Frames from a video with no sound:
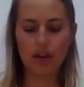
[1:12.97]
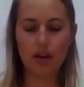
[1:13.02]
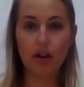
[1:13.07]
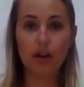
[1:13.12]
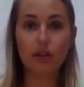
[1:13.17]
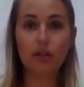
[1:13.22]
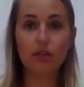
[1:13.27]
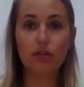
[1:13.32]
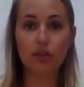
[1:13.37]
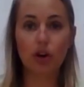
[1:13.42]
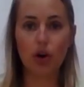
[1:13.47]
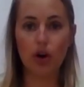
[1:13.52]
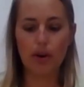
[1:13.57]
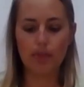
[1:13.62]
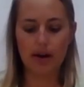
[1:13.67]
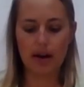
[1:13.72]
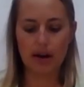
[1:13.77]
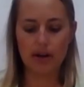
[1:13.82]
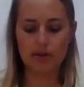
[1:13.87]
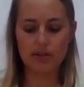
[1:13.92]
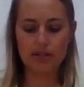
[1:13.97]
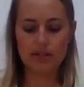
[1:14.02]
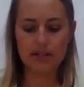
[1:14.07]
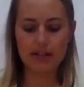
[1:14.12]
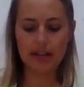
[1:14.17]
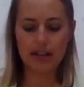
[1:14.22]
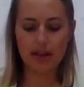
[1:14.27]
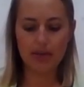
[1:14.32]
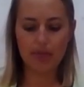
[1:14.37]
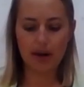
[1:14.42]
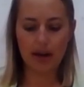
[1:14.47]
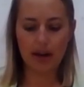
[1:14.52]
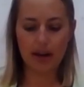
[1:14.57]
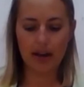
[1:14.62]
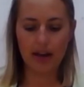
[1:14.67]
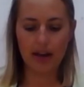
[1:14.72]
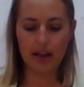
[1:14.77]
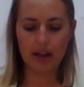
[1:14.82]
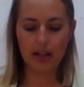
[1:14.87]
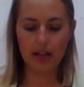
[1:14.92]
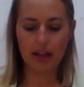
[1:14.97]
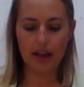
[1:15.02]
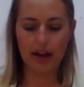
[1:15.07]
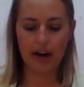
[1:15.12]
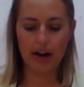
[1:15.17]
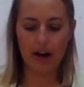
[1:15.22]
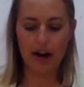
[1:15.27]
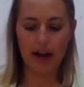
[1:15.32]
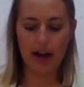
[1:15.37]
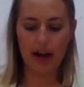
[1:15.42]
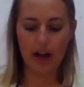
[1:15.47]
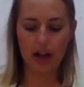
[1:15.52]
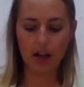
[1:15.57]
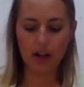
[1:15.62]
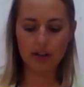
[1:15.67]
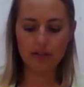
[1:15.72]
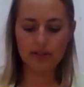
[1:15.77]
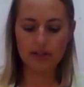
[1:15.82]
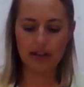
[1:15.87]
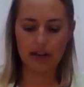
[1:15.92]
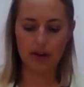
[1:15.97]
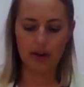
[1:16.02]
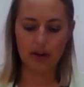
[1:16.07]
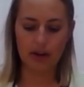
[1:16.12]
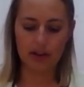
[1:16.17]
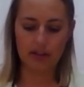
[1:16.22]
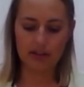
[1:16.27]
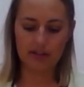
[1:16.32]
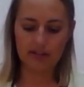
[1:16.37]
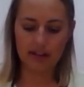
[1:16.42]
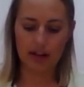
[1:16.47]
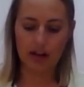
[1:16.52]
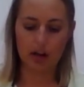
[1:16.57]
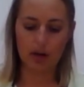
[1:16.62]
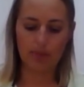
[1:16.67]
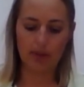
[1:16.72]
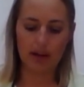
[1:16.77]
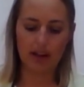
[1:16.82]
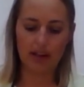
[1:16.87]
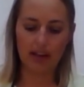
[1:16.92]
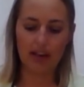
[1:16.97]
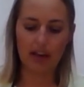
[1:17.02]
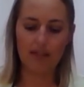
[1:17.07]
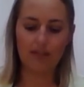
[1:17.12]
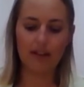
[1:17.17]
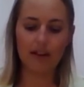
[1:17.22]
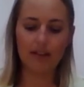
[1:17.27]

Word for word: So I'm now sticking my letter L down in the center of my canvas,